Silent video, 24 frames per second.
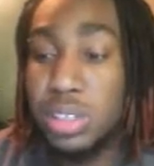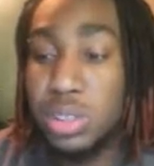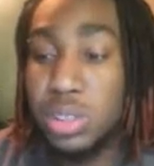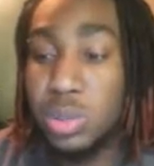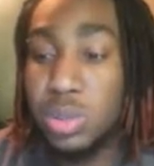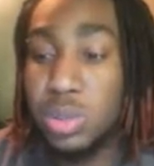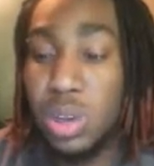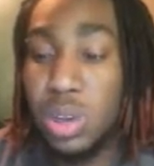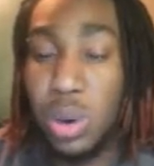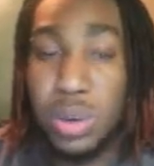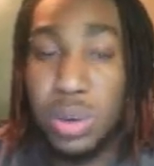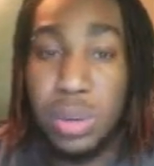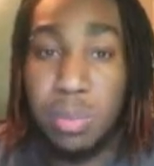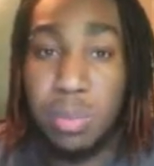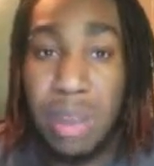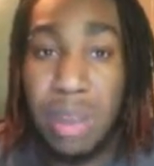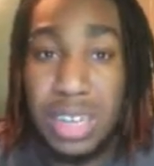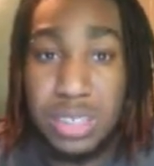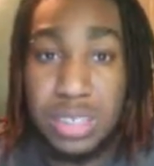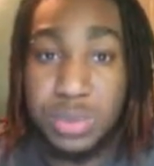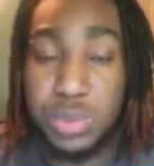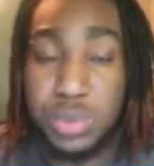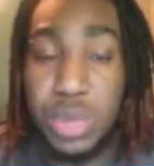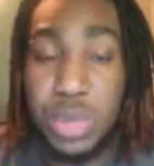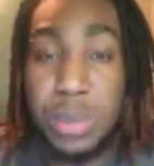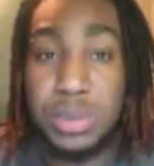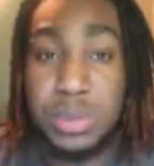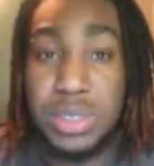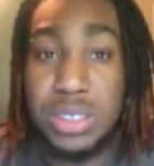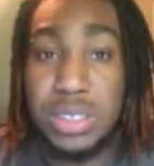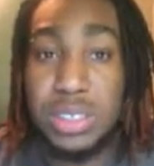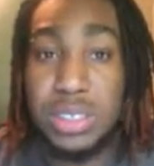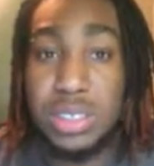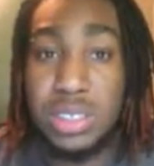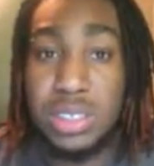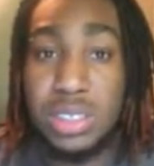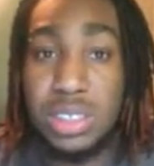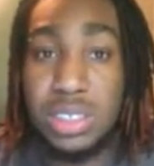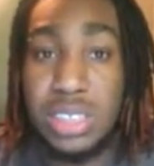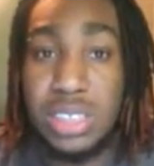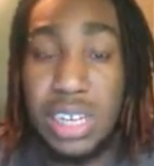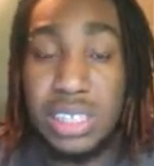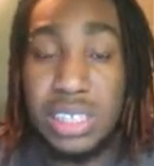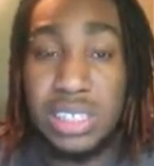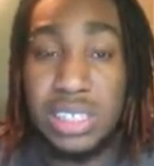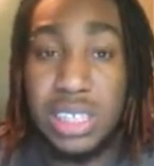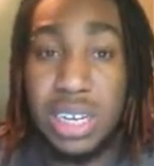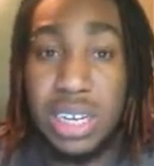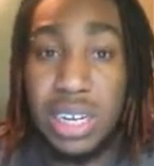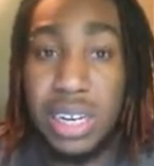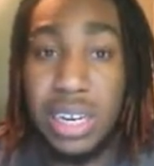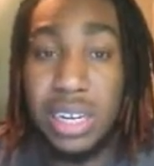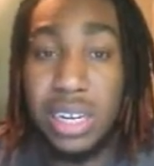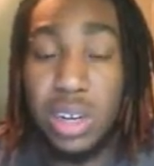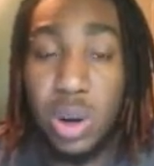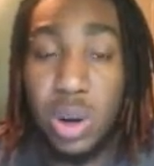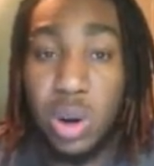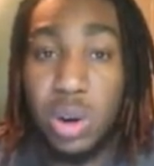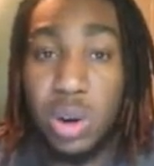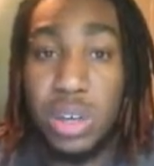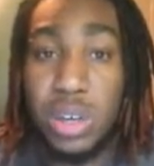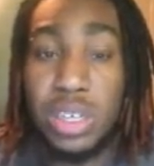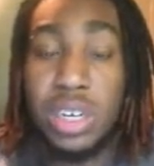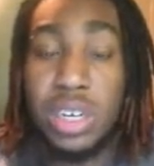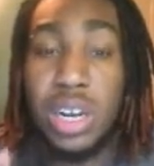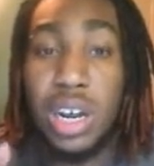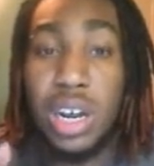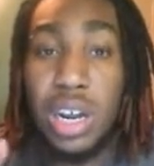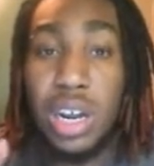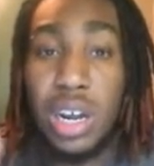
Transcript: to go to my subscription just to click on,